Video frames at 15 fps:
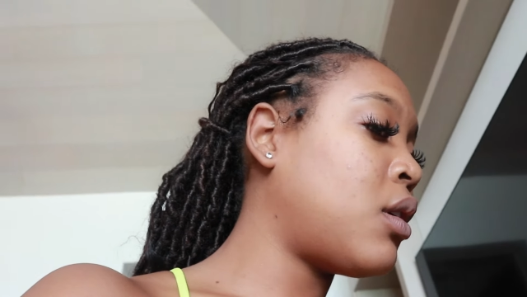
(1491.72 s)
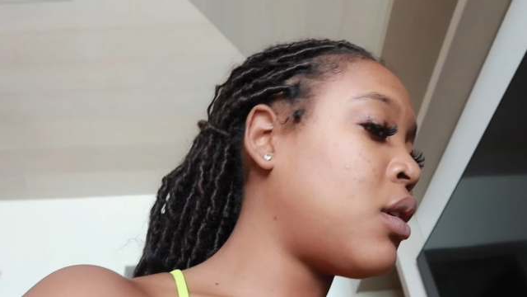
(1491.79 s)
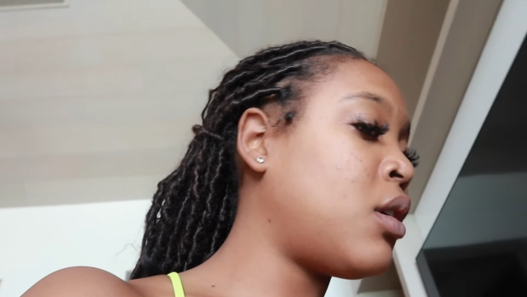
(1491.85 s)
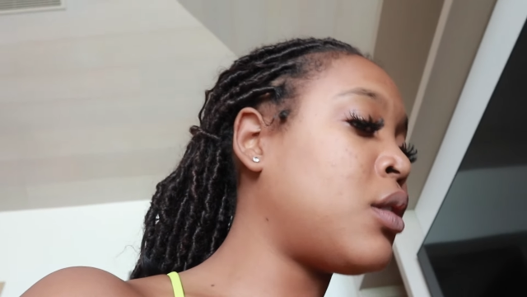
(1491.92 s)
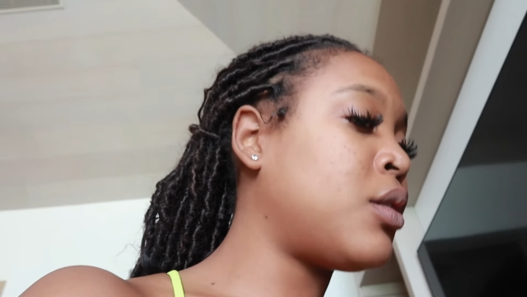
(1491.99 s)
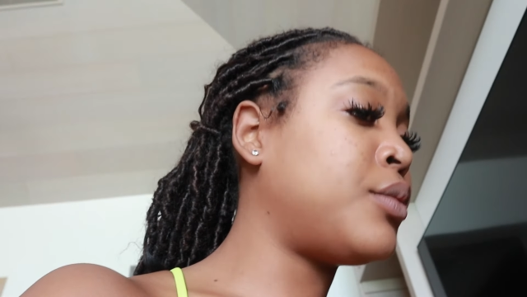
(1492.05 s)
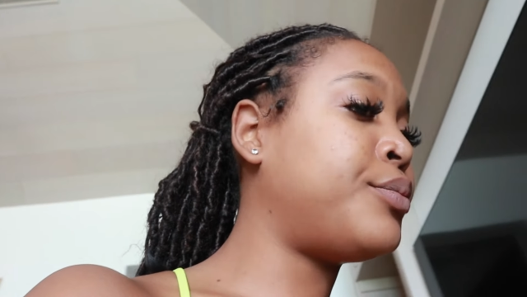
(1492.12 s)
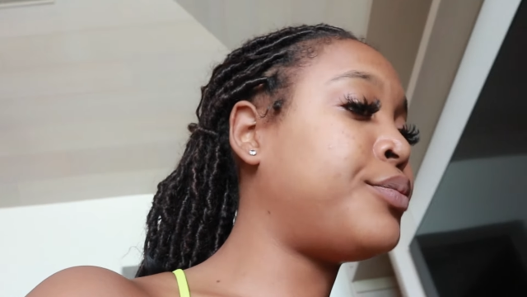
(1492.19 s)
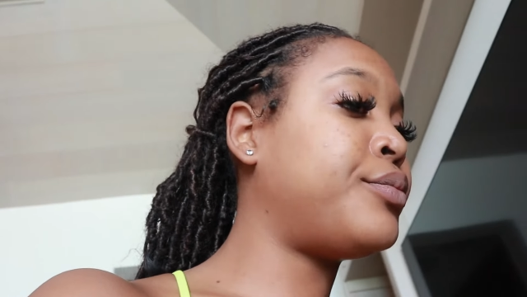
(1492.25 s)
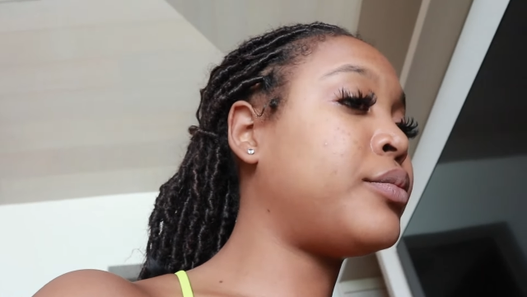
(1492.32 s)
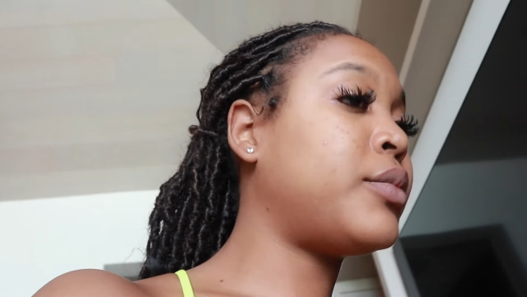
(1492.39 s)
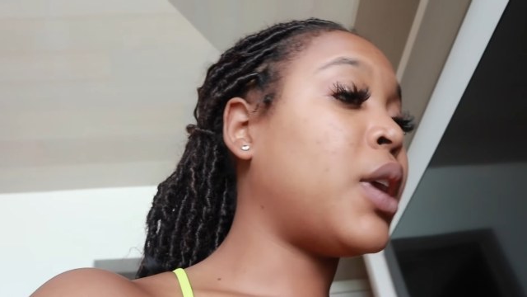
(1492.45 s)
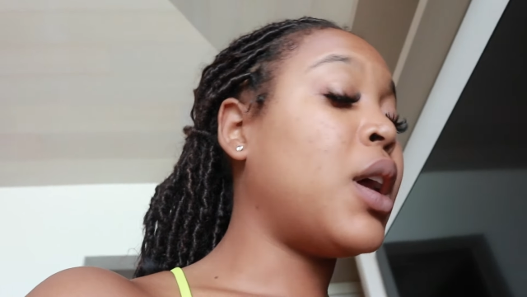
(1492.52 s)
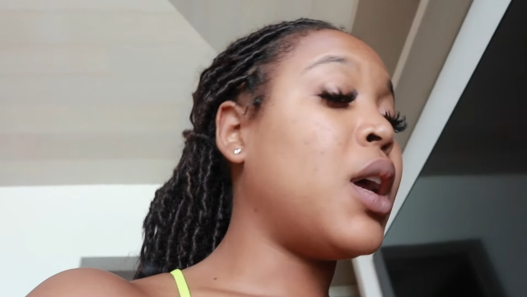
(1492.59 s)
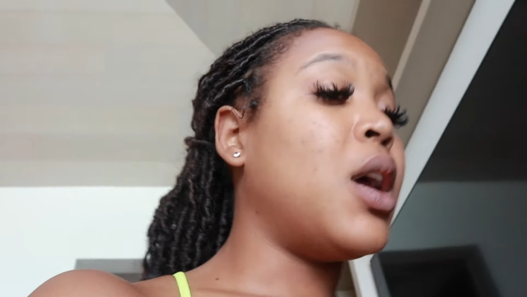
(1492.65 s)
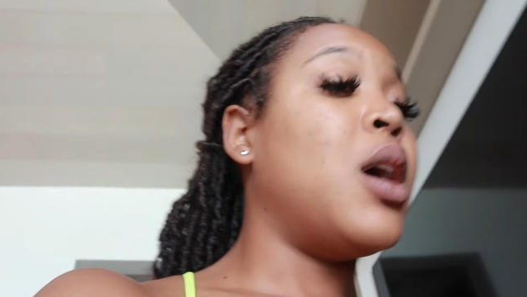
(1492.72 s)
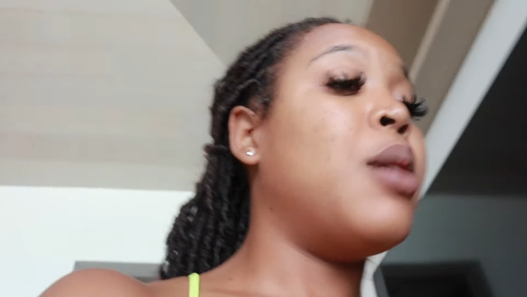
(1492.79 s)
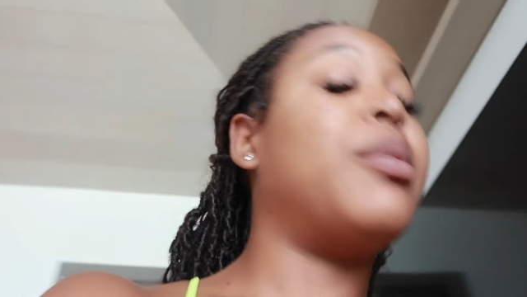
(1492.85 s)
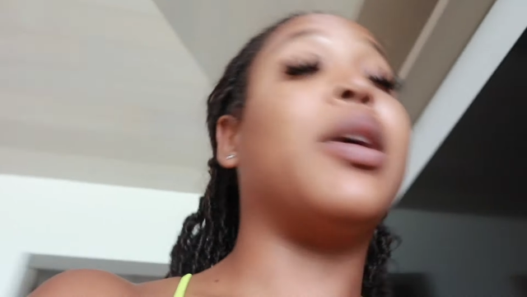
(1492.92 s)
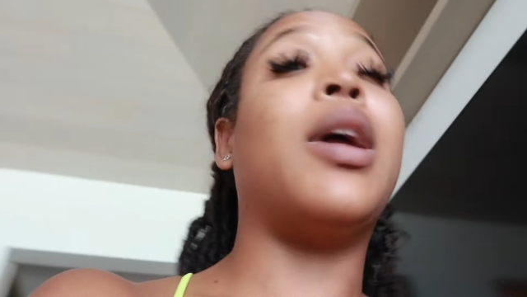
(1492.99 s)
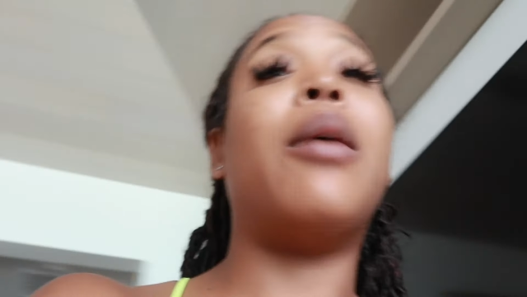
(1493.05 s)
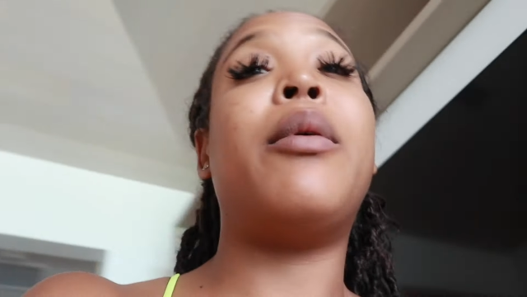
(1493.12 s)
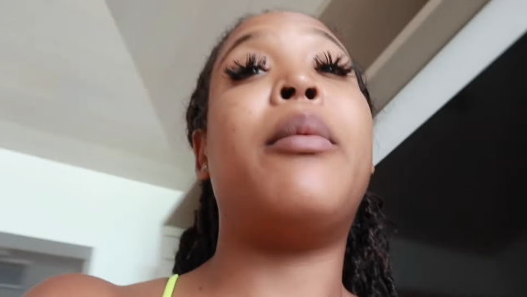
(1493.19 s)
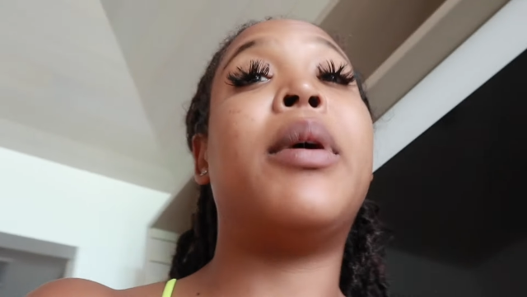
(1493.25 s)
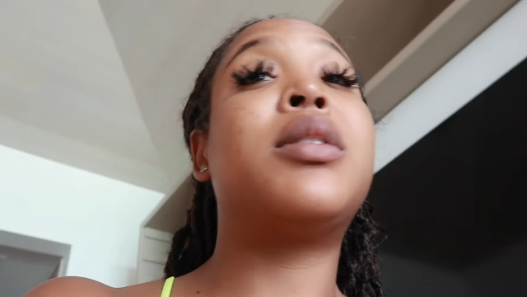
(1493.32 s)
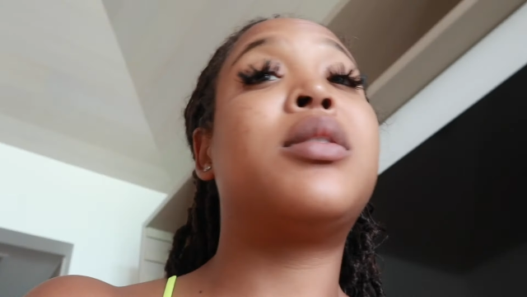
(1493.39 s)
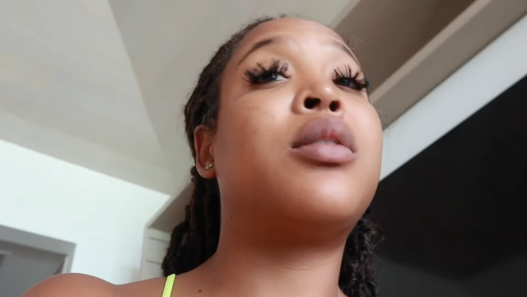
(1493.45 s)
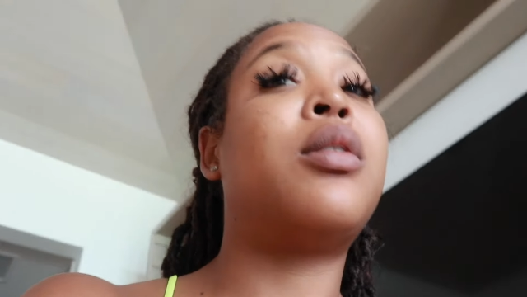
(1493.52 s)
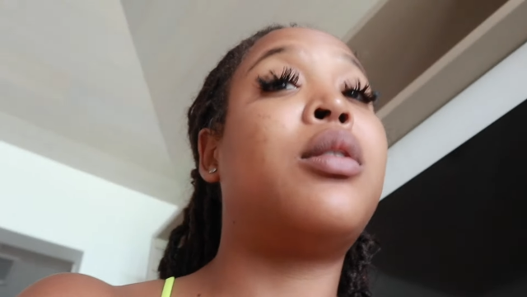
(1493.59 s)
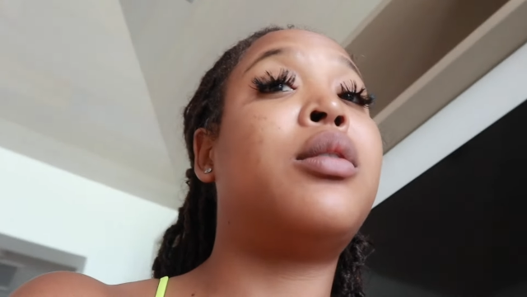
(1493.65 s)
Um, But yeah, we about
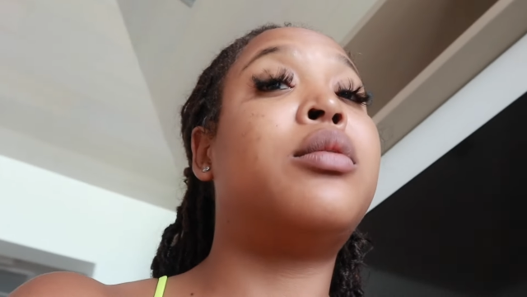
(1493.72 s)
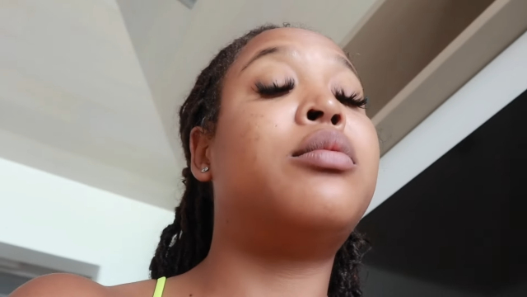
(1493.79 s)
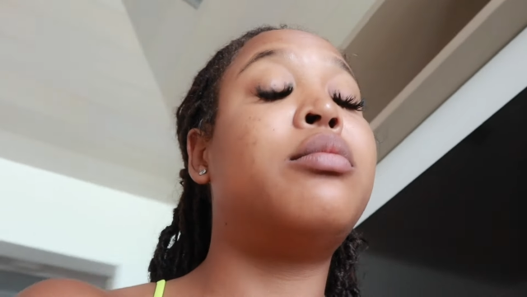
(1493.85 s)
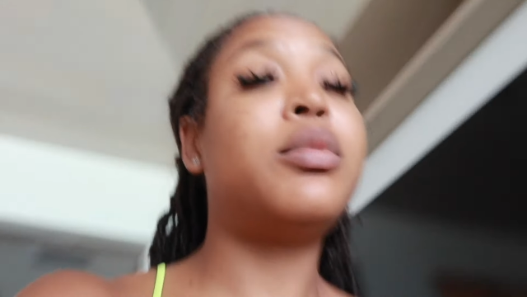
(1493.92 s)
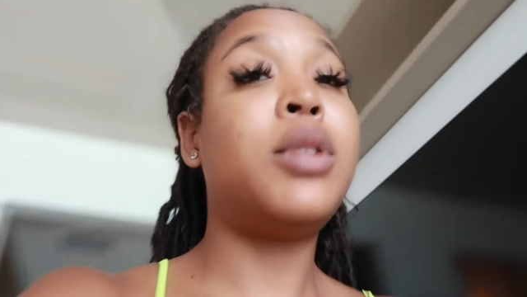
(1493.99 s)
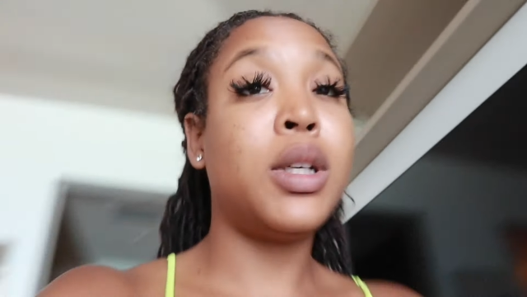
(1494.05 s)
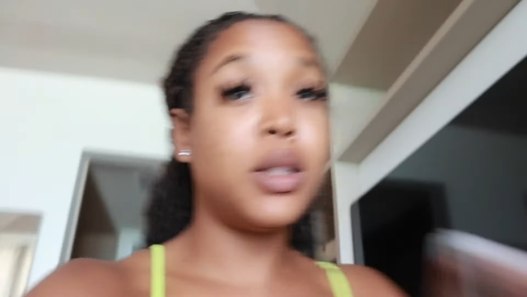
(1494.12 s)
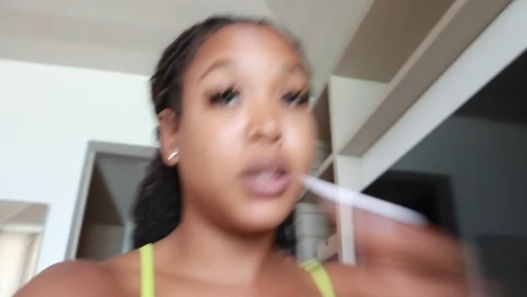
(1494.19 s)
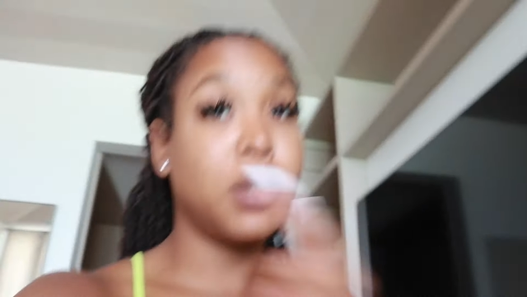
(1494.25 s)
to go hit